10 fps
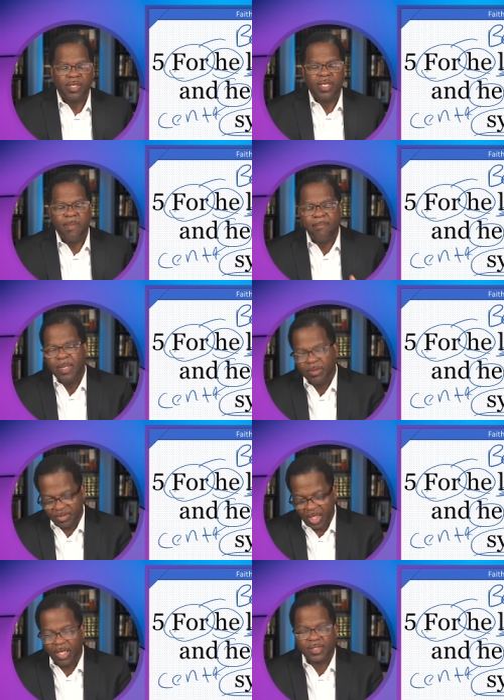but he
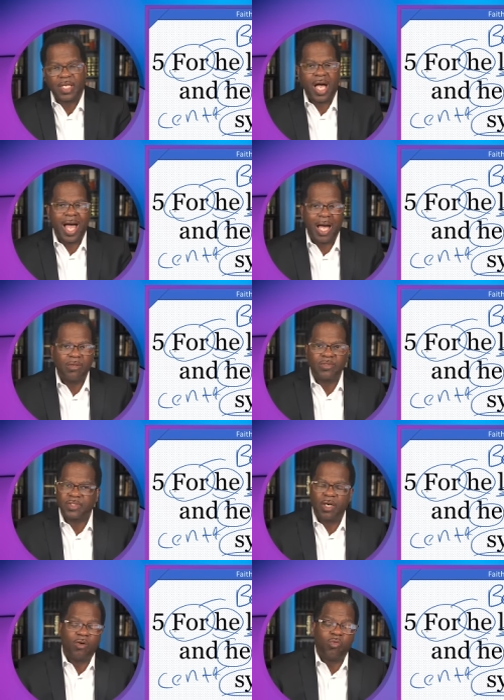built us a
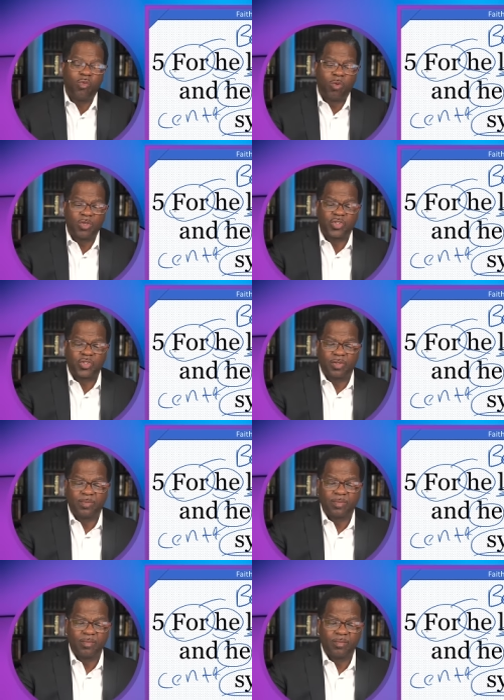house of
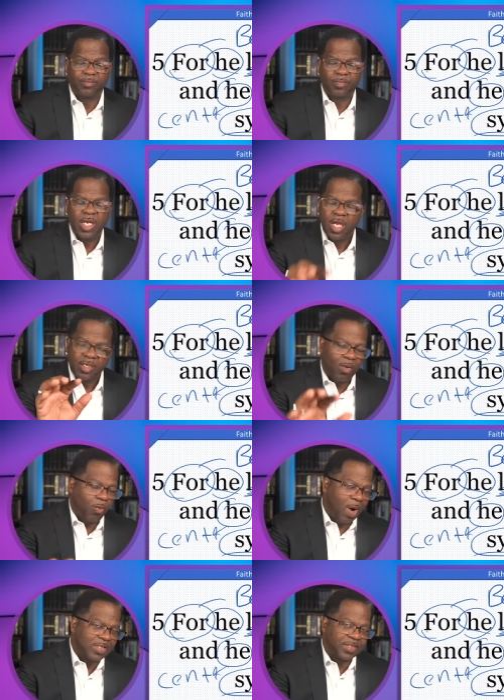worship. Now
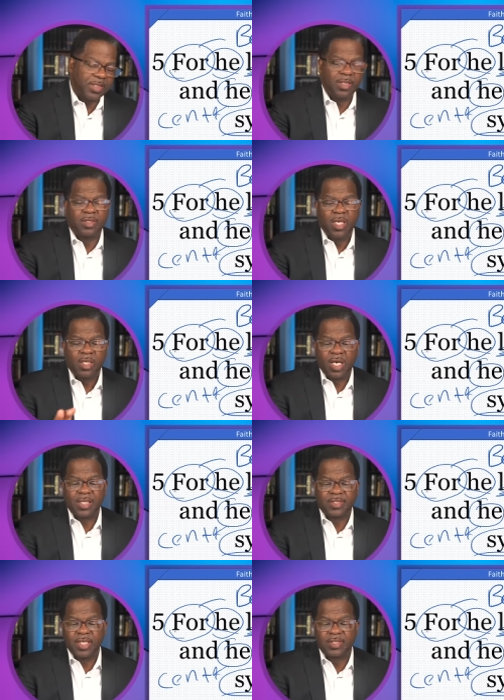watch this.
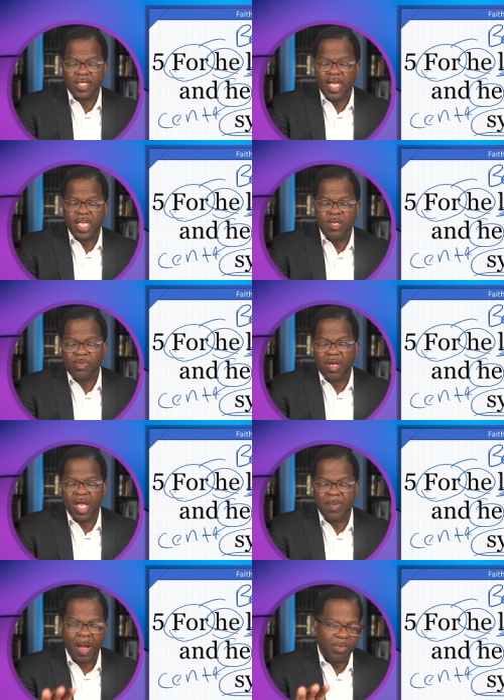God said to
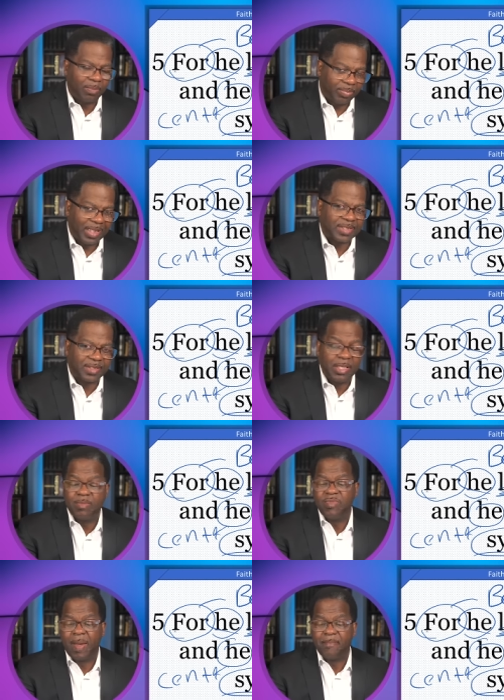Abraham, I will bless
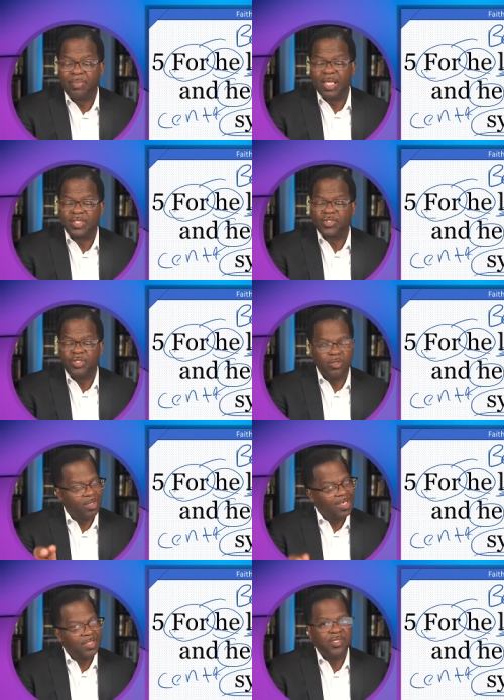them that bless
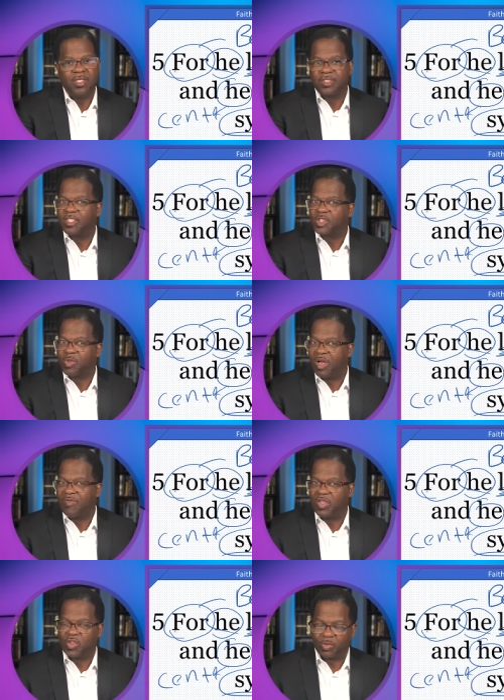you. Genesis
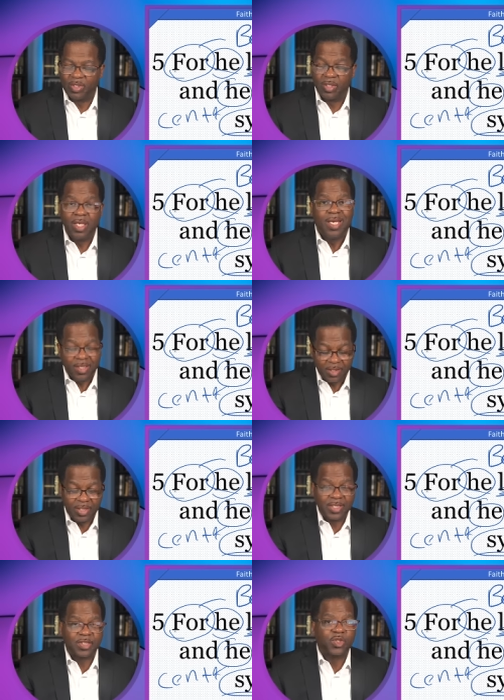12:3.
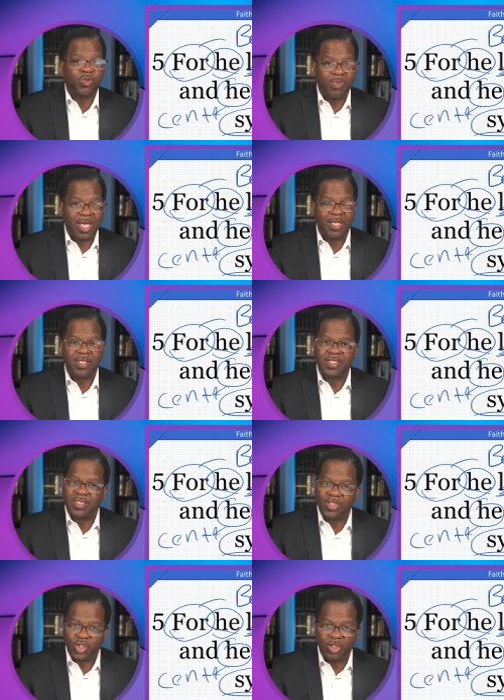This man, the
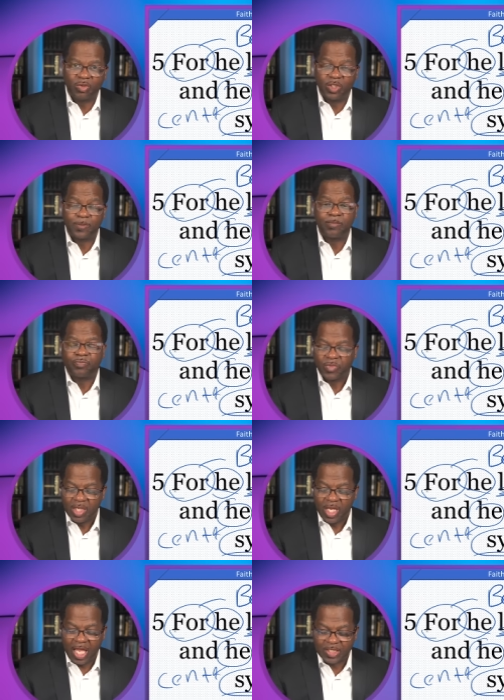centurion,
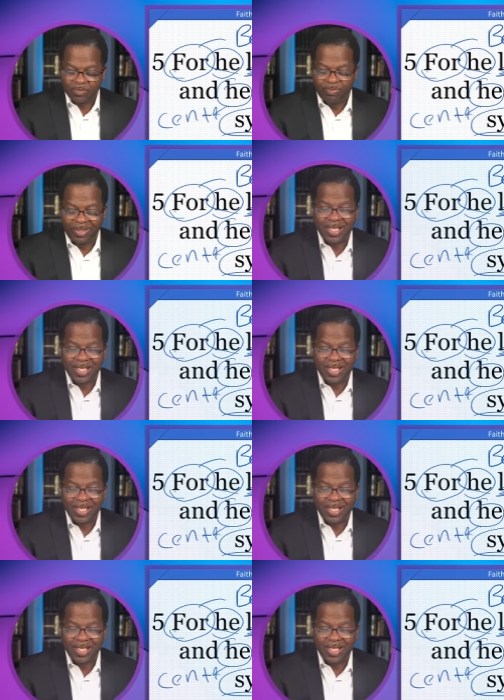has